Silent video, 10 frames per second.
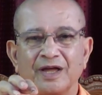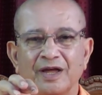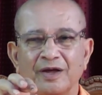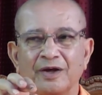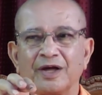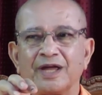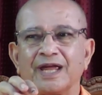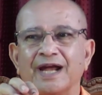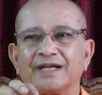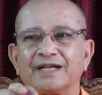
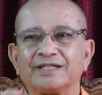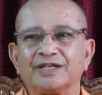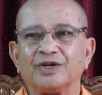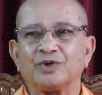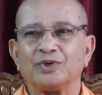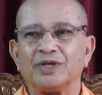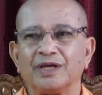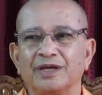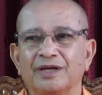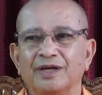enters into
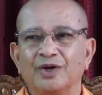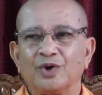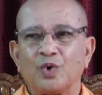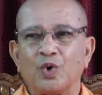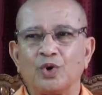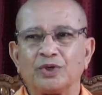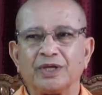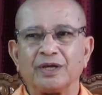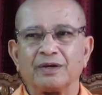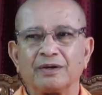the whole
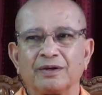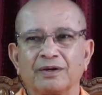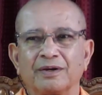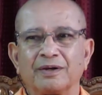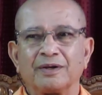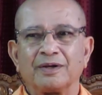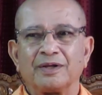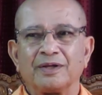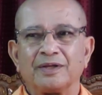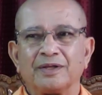thing.
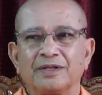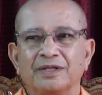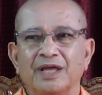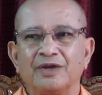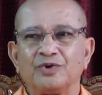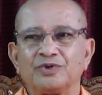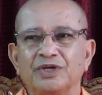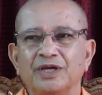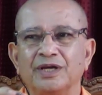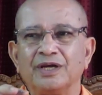Then you
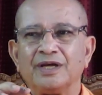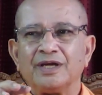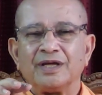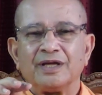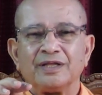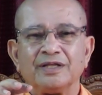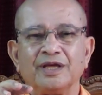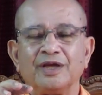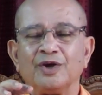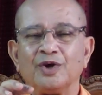see
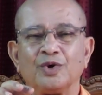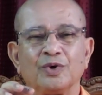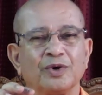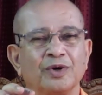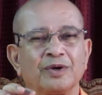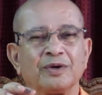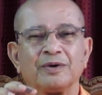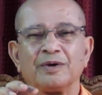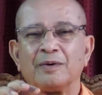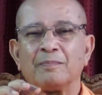the
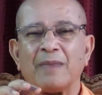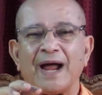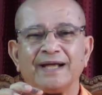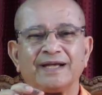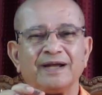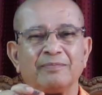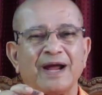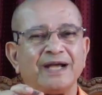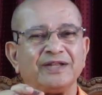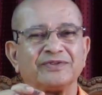might
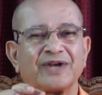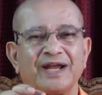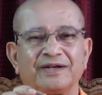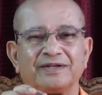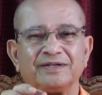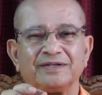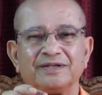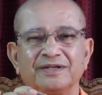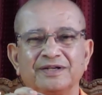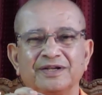is right
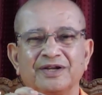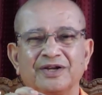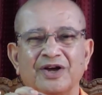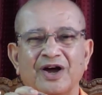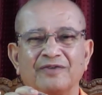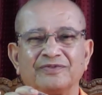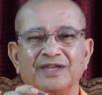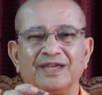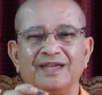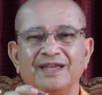of
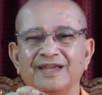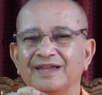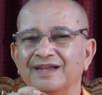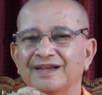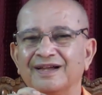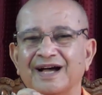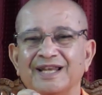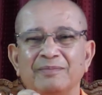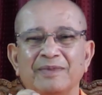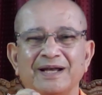the
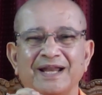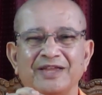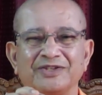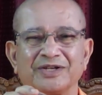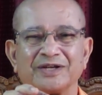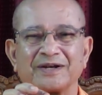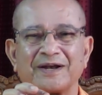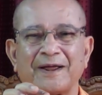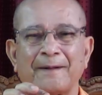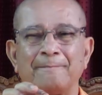animal nature
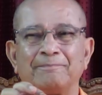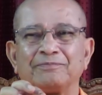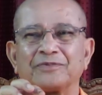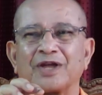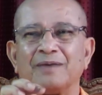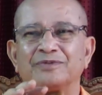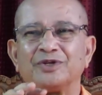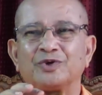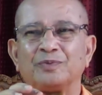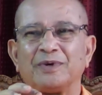comes
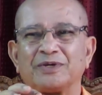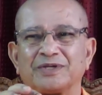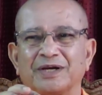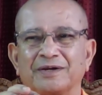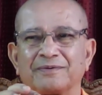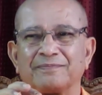into picture,